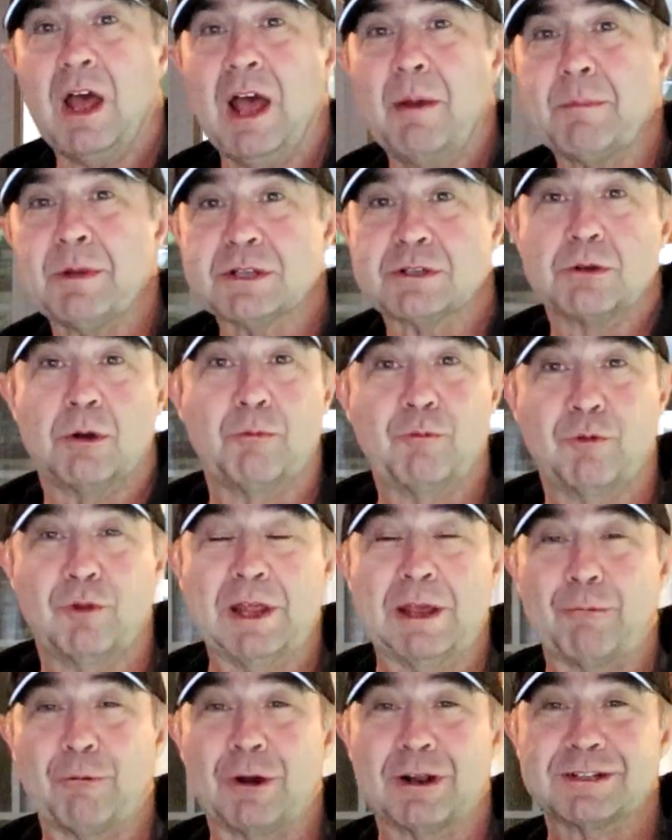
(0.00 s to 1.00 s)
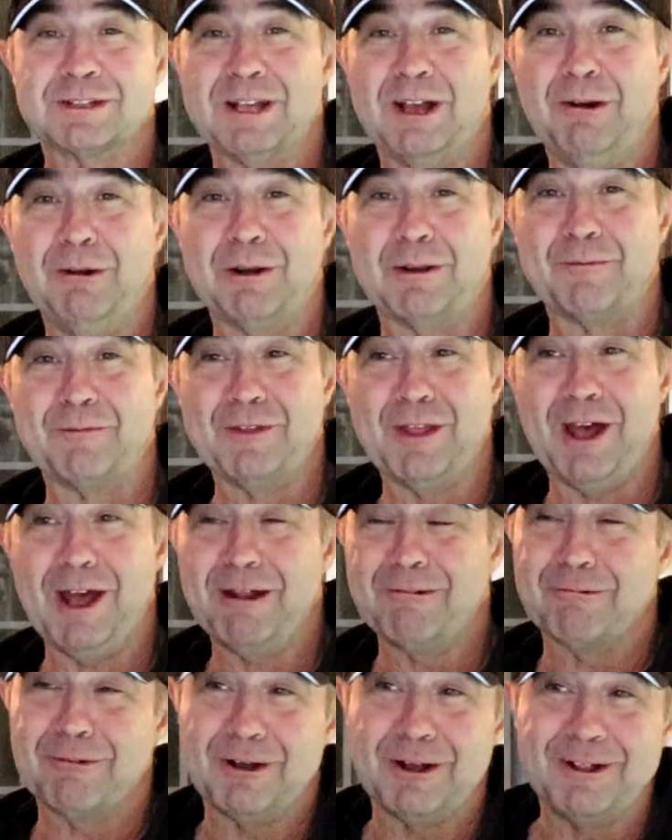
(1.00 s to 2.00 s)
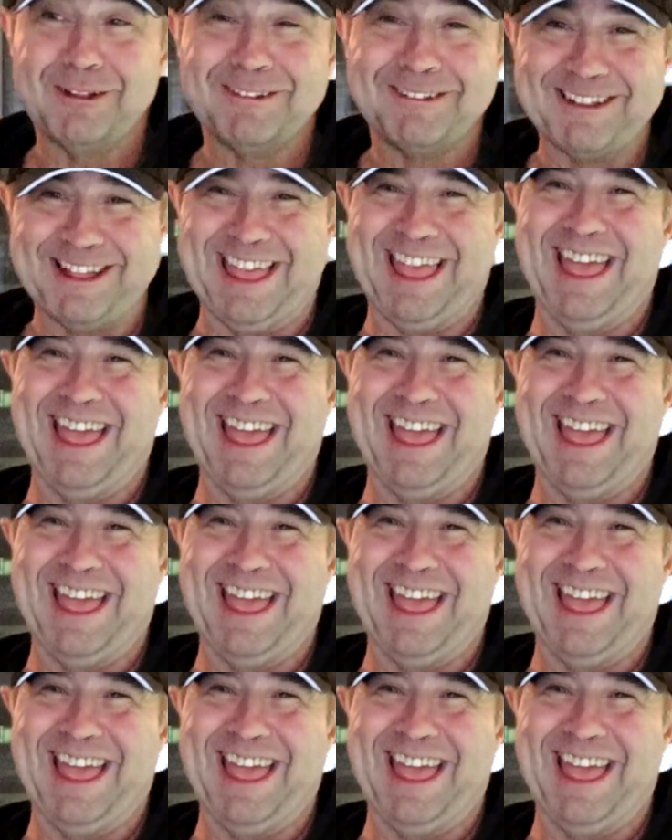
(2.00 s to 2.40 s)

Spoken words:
happens. Hopefully it works out. If not, well,